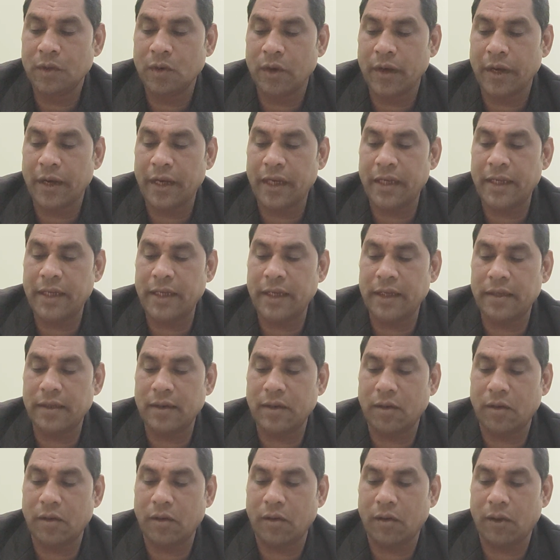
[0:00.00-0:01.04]
or any
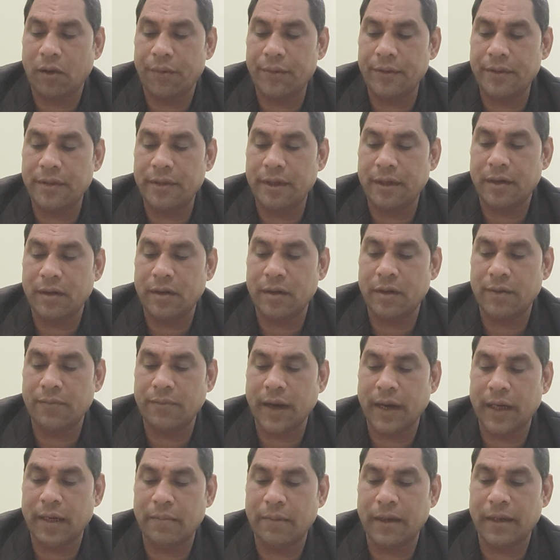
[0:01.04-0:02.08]
other officer
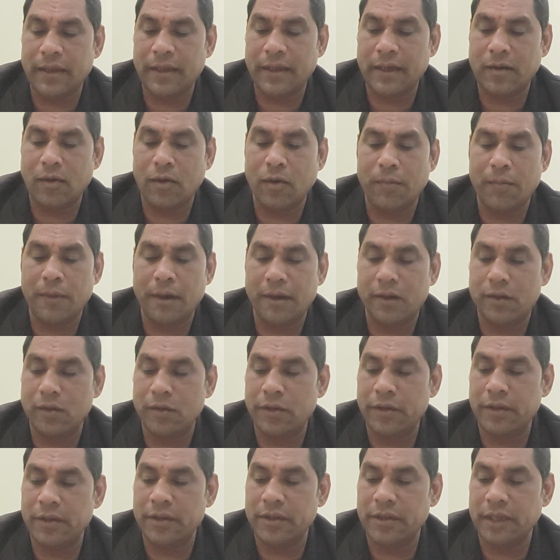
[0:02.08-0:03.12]
notified by the government to
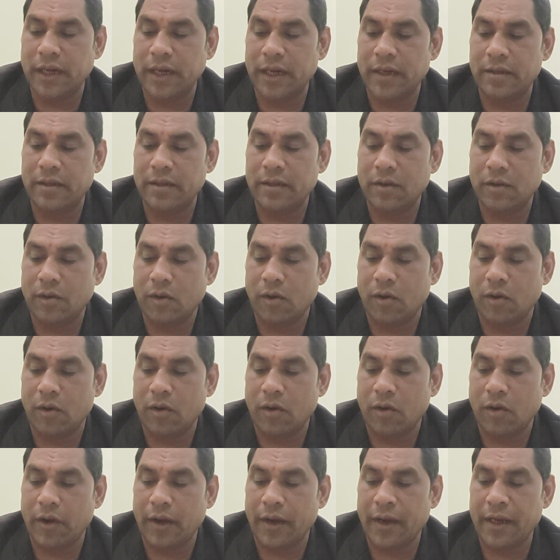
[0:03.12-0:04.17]
discharge
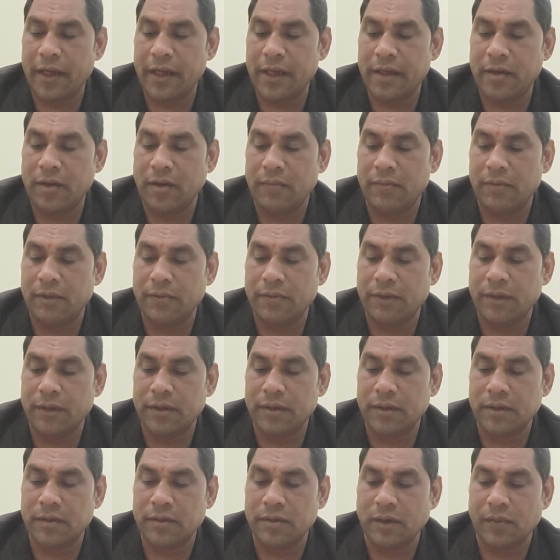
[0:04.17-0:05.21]
all or any of the
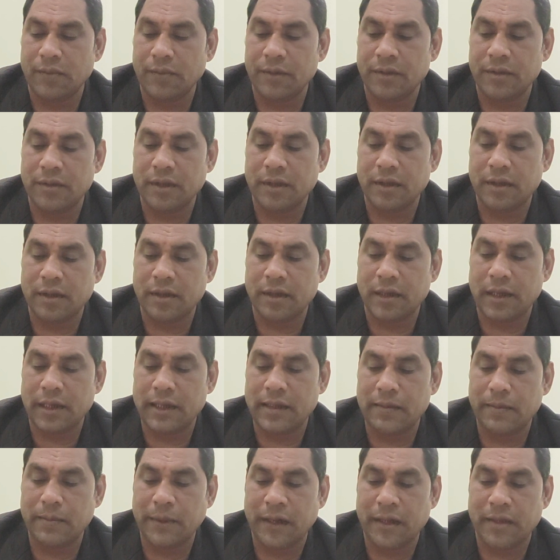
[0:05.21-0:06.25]
functions of a circle
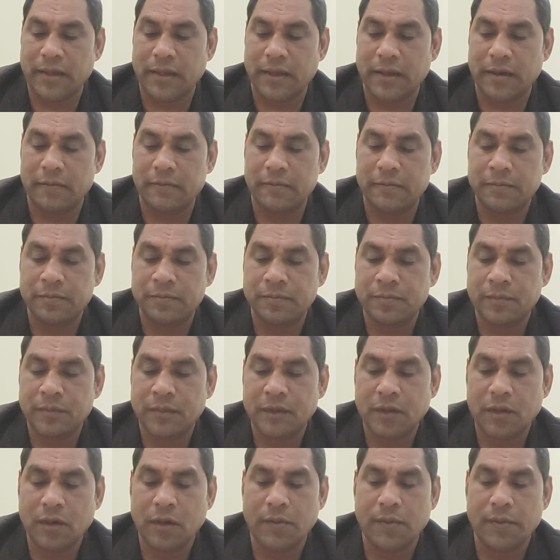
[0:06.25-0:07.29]
inspector
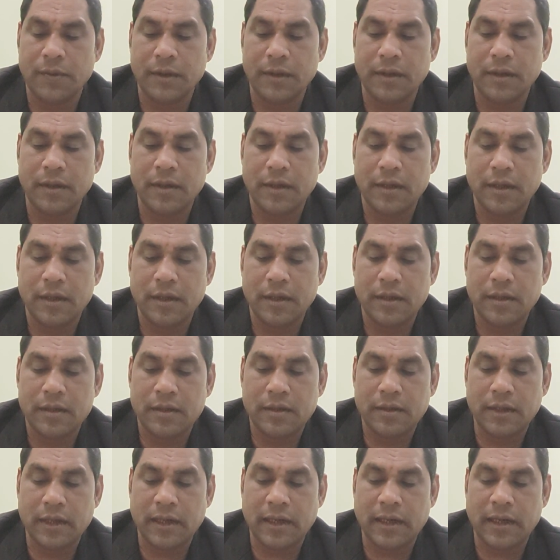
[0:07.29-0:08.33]
of a
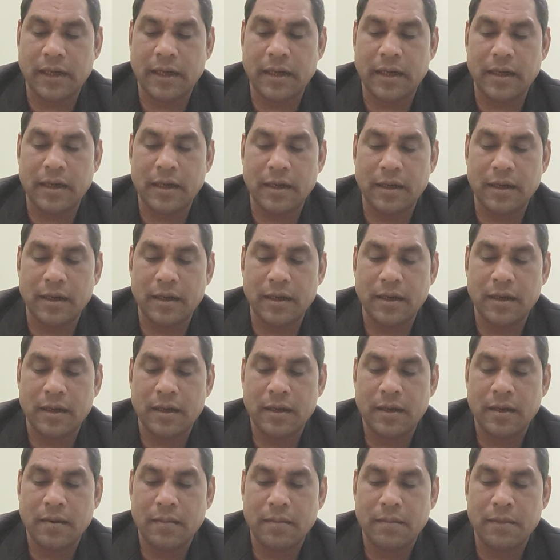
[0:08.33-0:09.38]
circle,
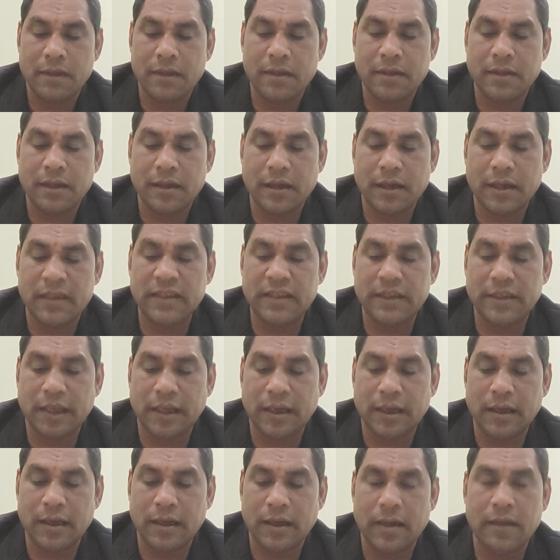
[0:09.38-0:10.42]
means
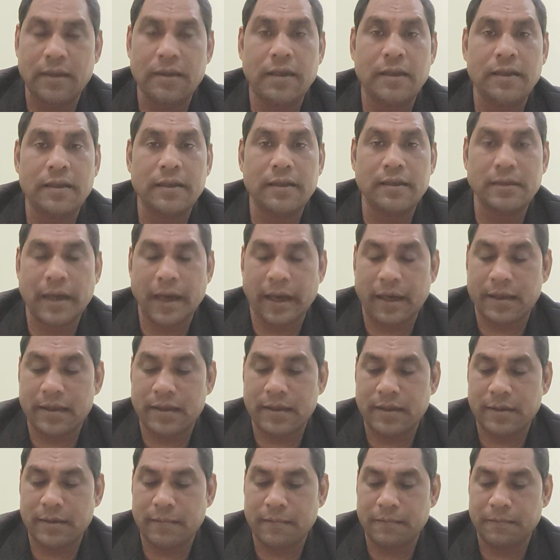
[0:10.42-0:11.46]
Anchal under this
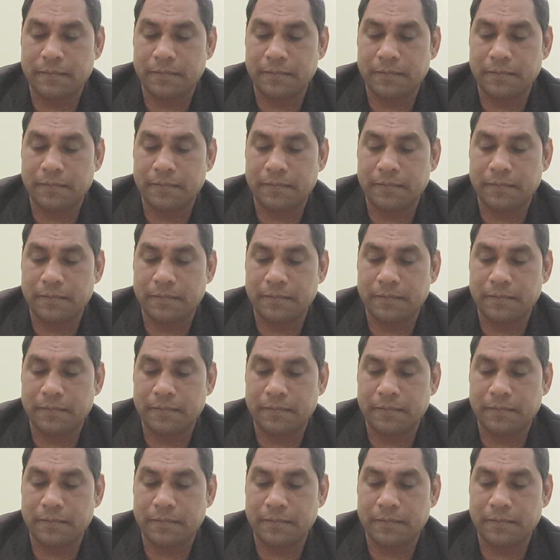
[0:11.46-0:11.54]
act.